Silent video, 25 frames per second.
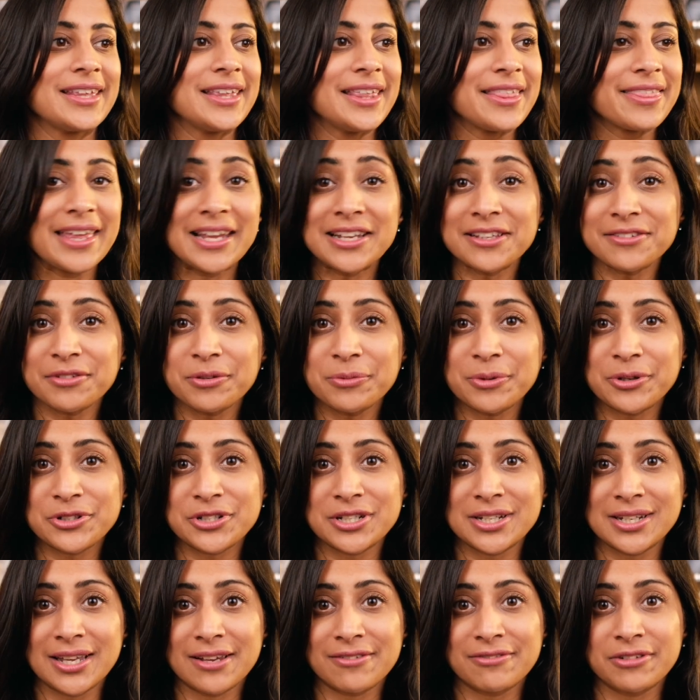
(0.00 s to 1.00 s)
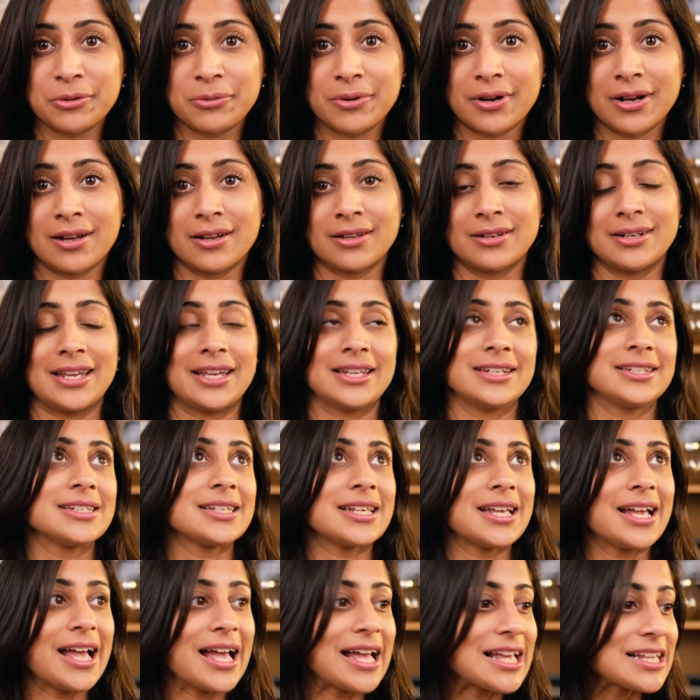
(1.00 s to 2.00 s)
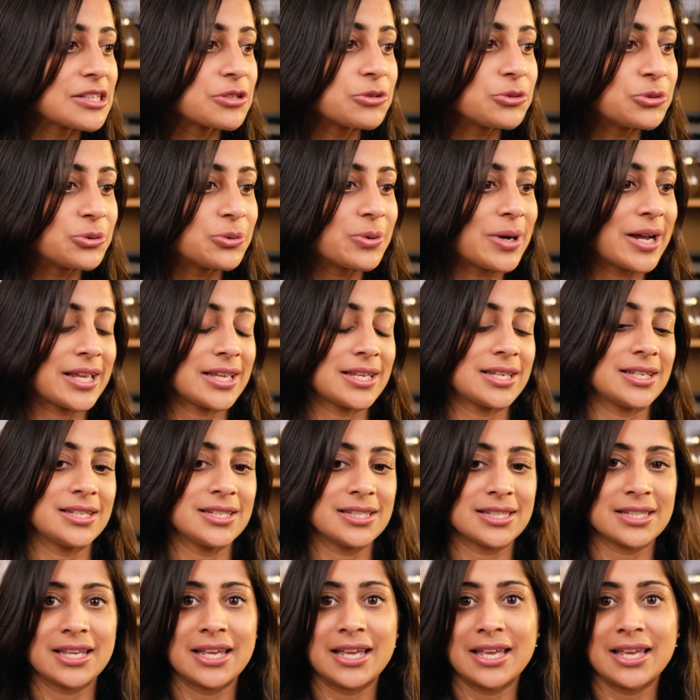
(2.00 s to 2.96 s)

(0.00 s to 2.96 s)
Thanks for watching, everyone, and as always,